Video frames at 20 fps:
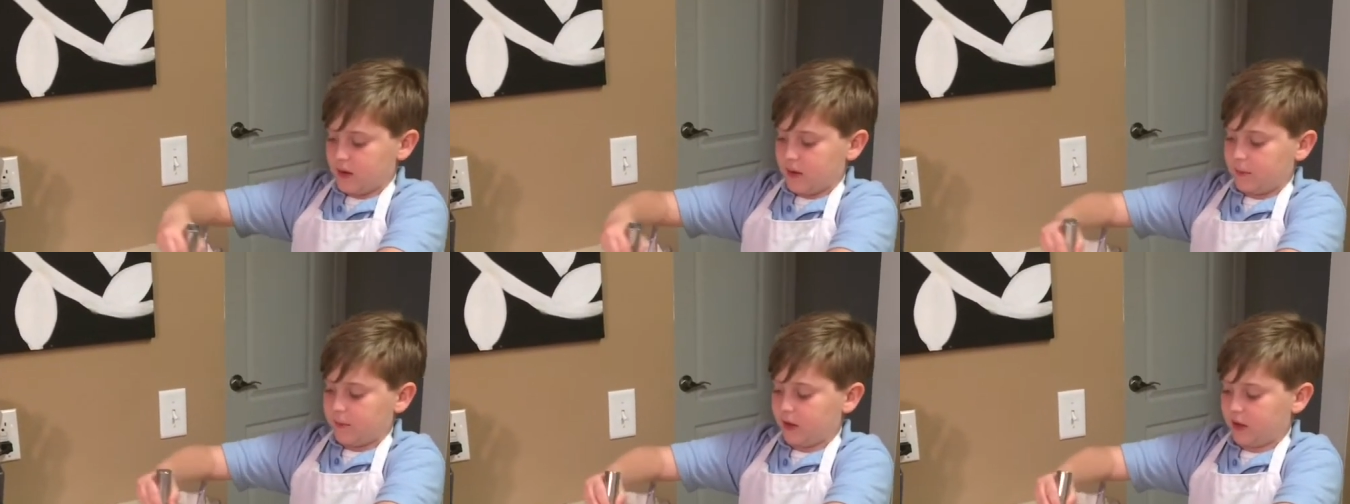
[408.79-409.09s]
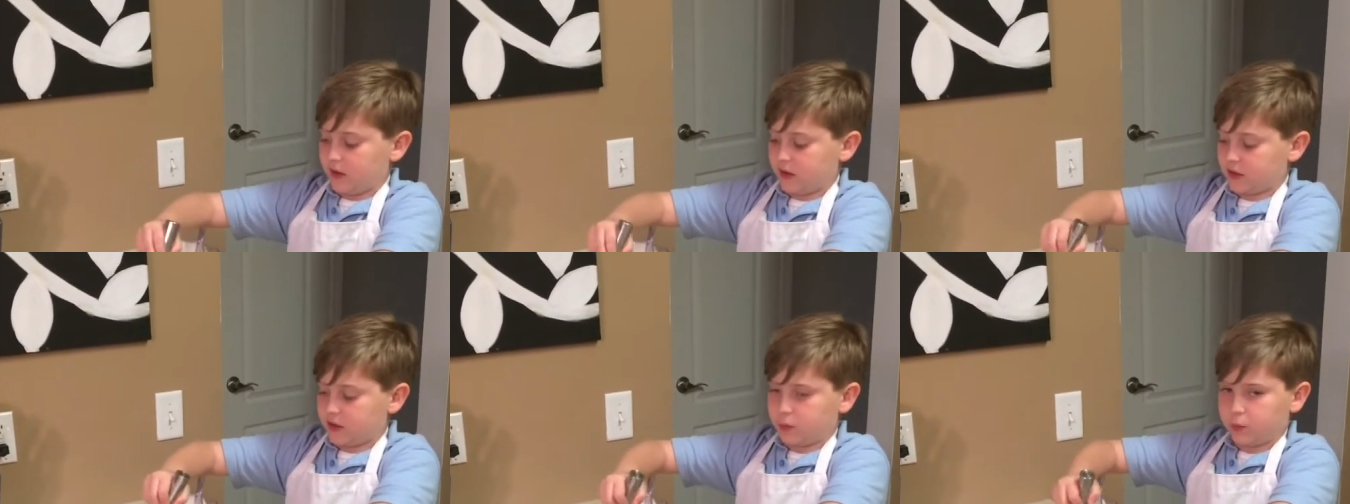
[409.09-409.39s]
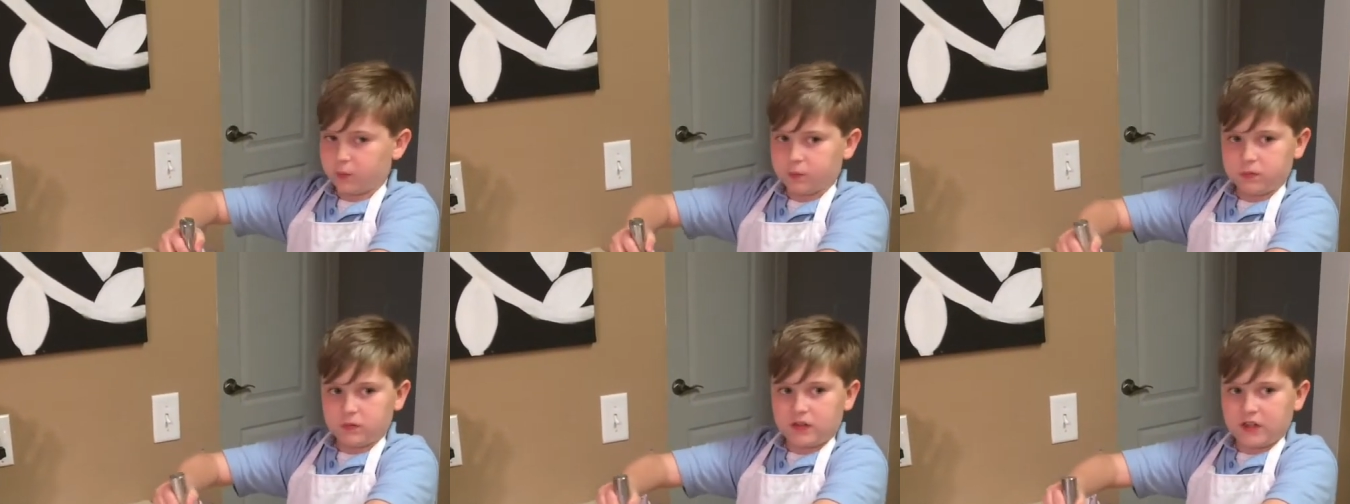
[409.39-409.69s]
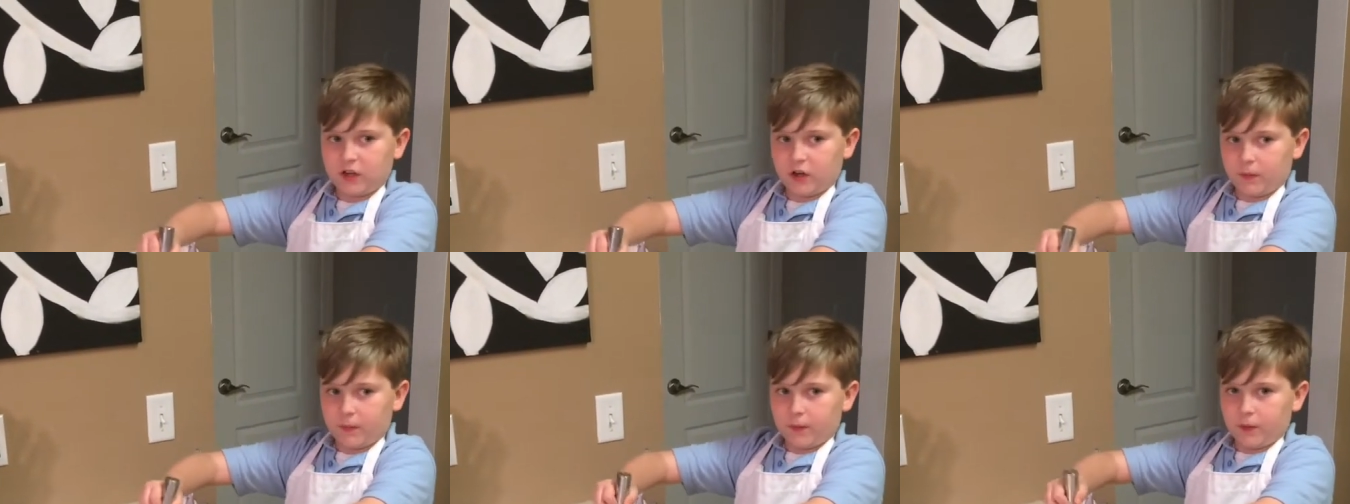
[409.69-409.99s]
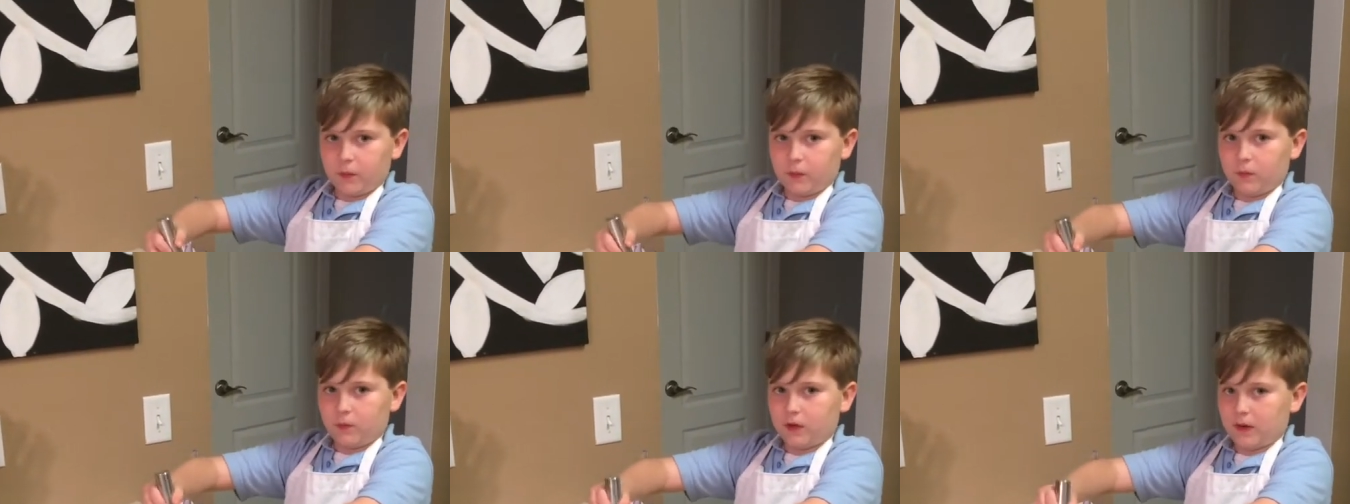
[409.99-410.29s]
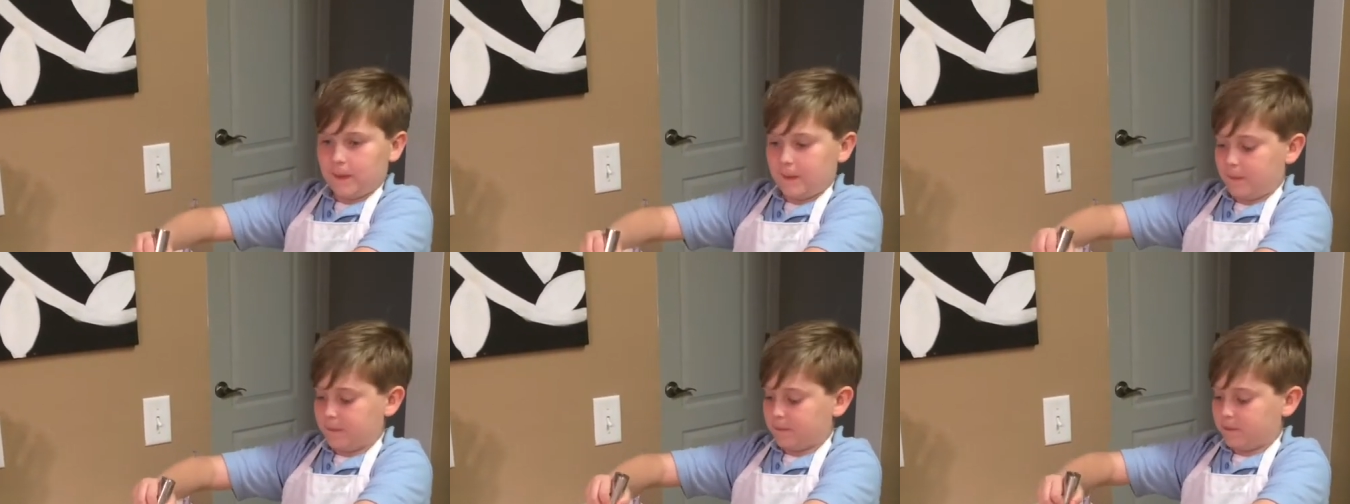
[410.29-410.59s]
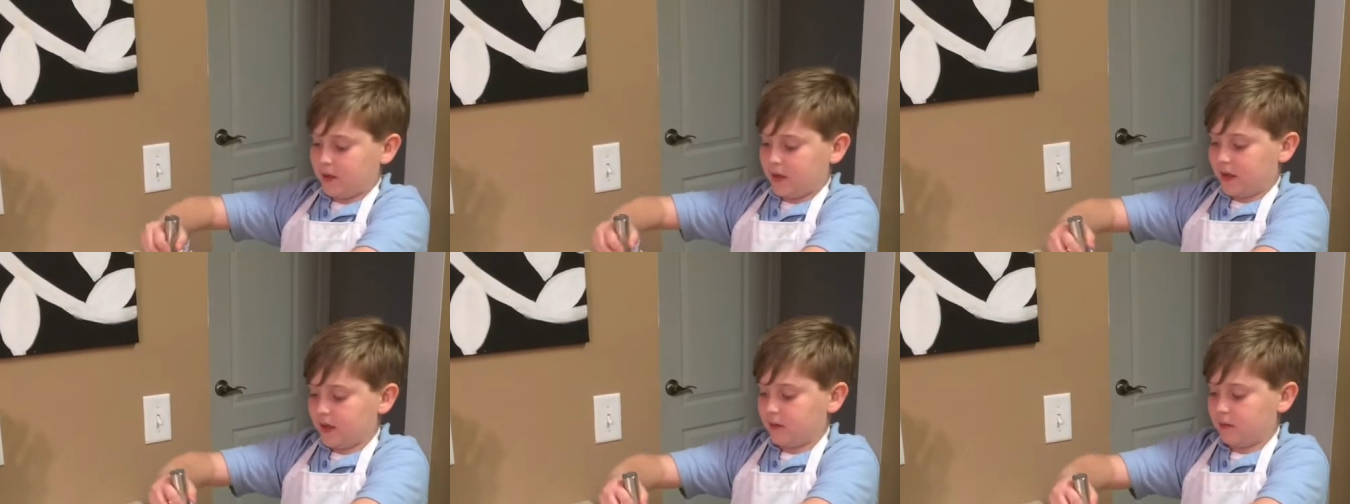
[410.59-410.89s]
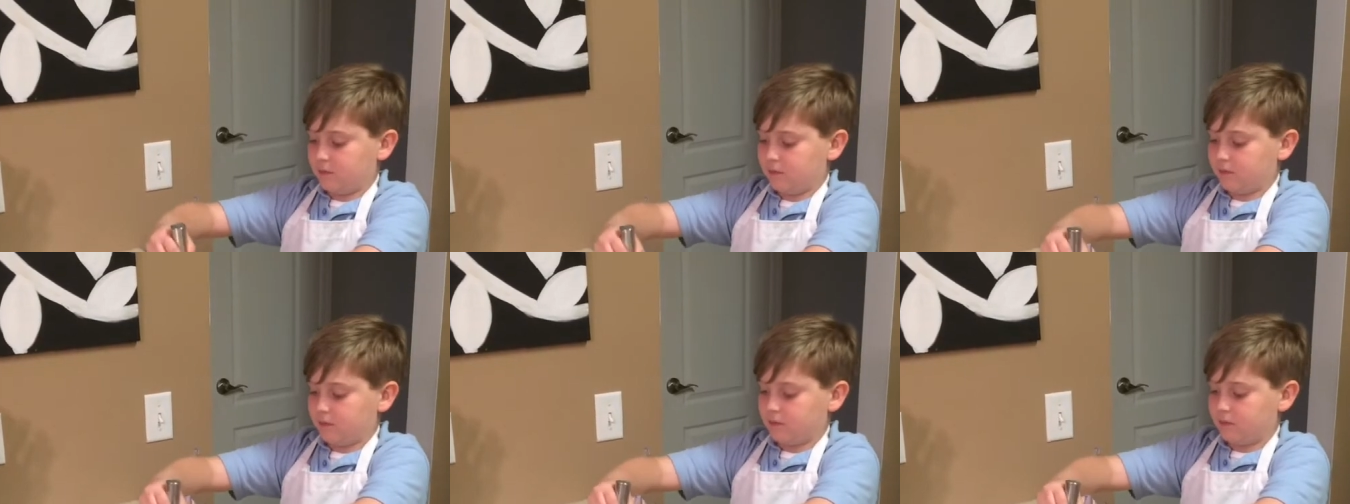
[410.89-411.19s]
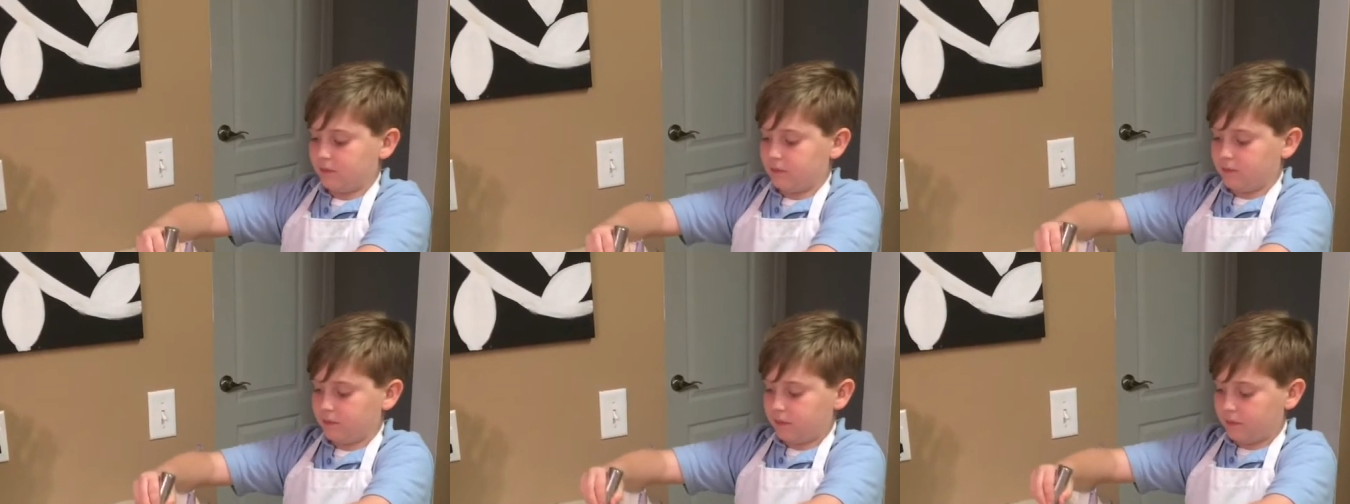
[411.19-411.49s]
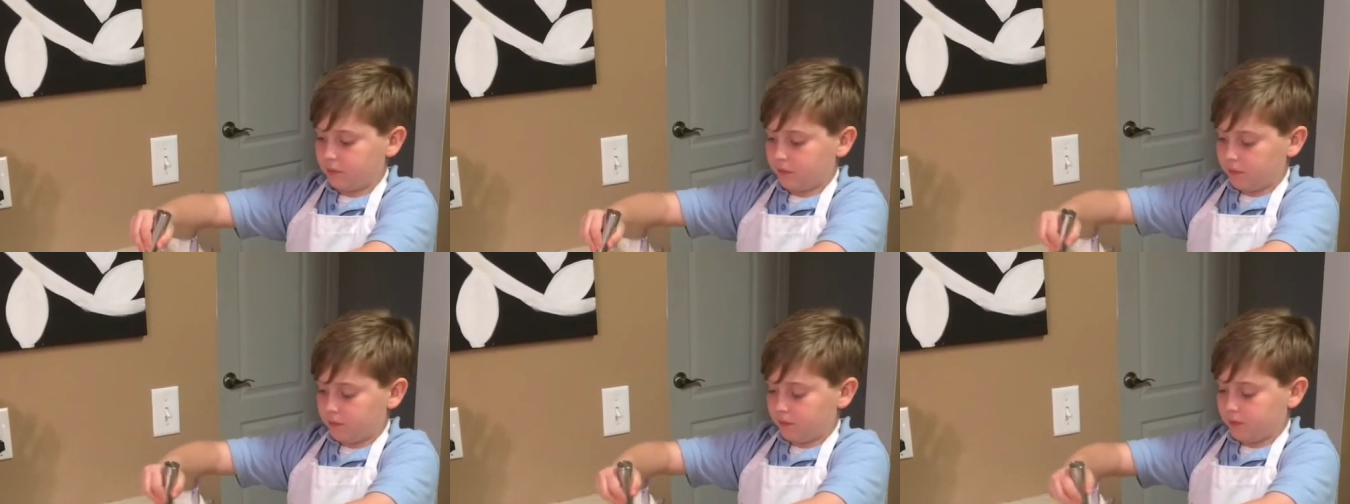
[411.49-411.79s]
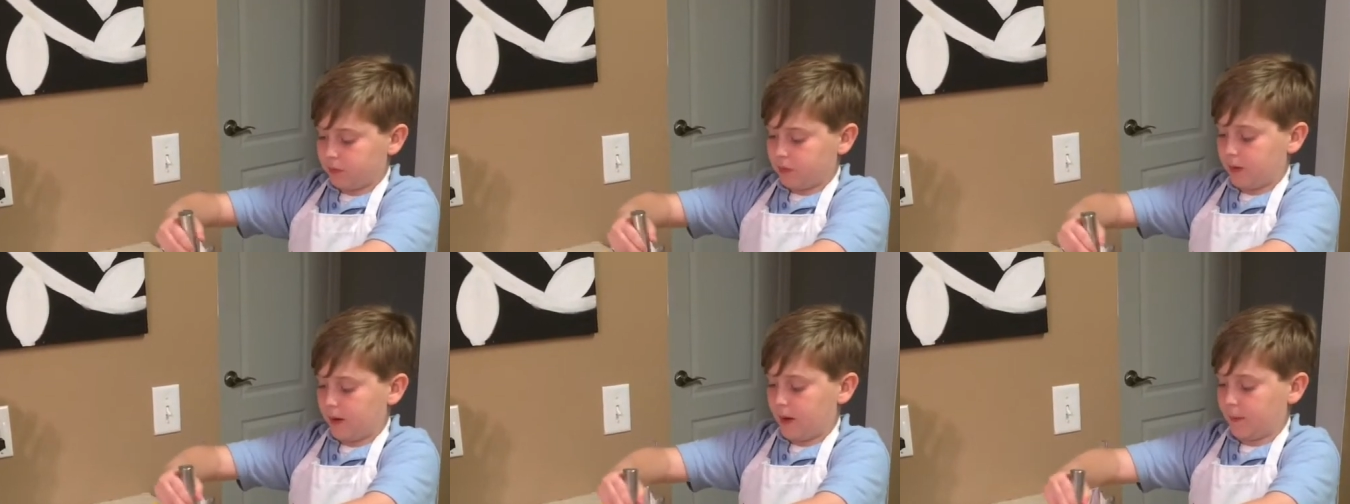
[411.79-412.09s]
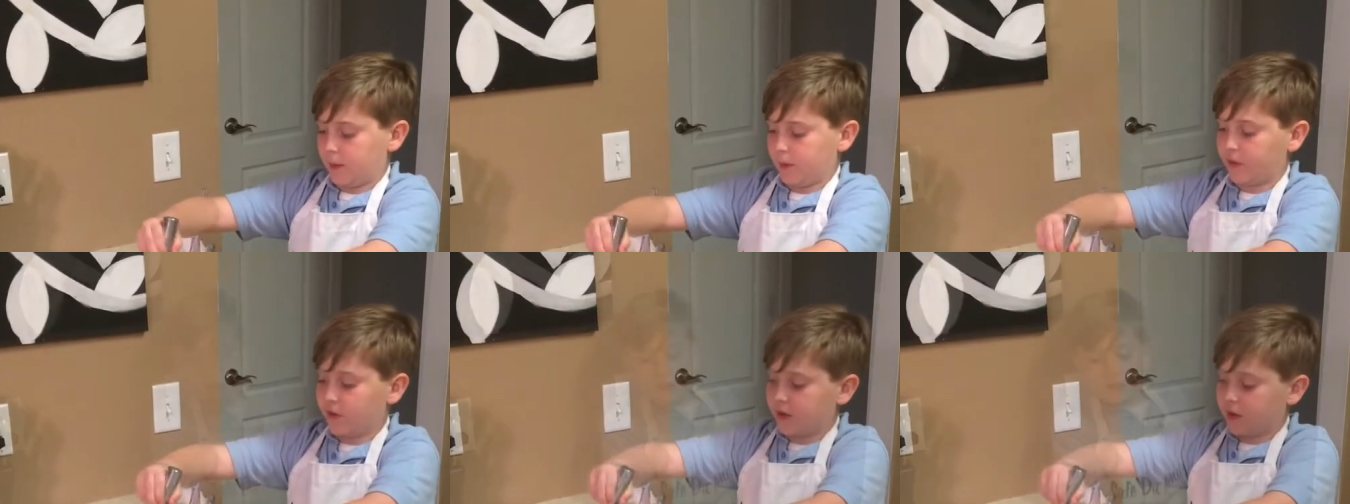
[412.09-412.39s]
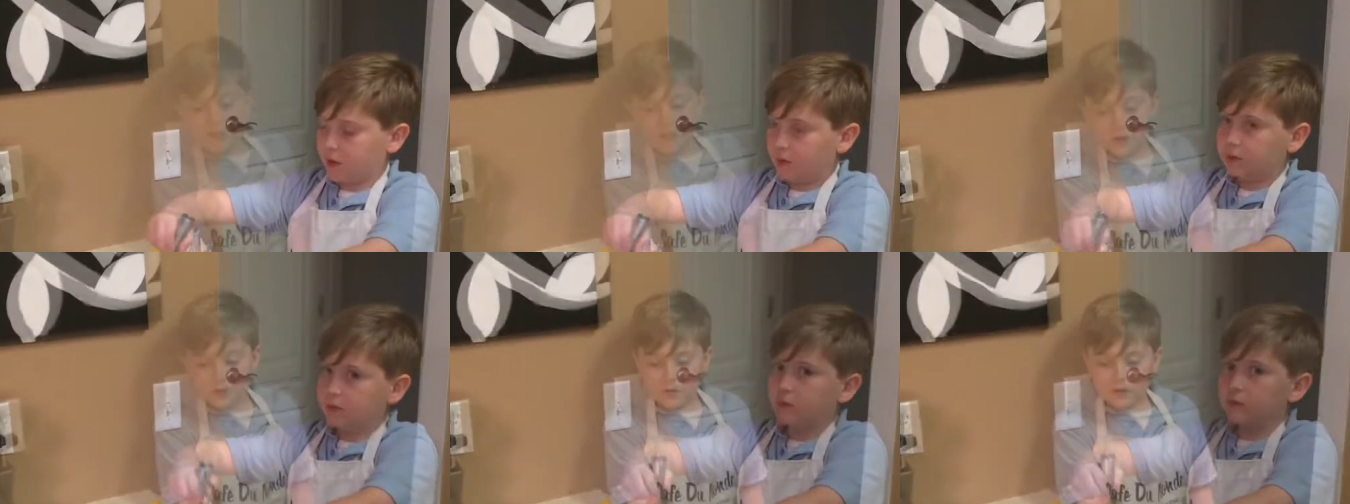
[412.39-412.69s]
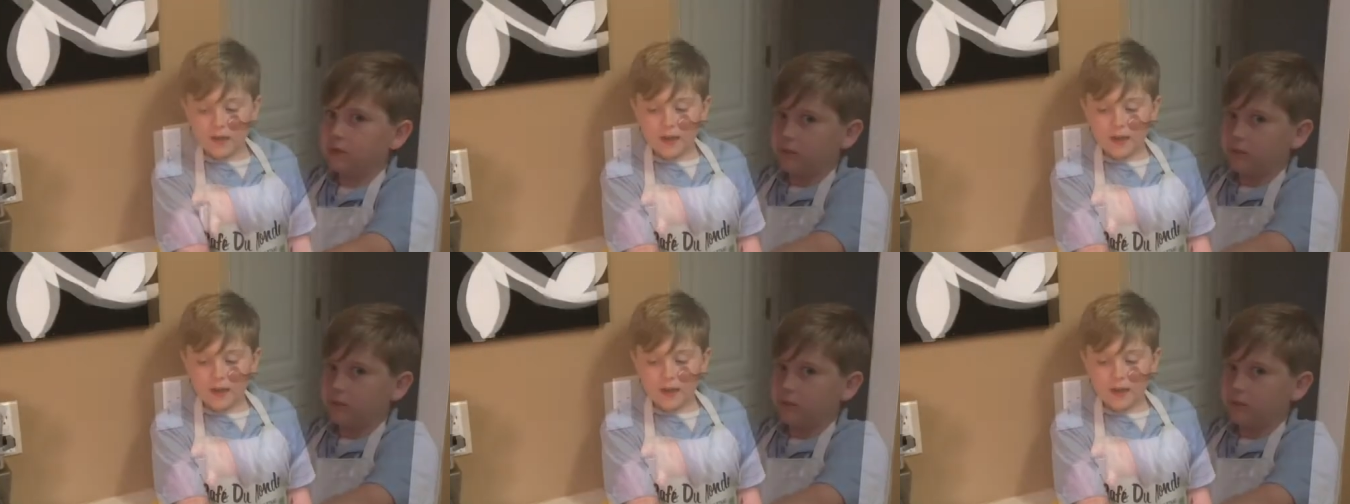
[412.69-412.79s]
be this terrible one big blob of it. So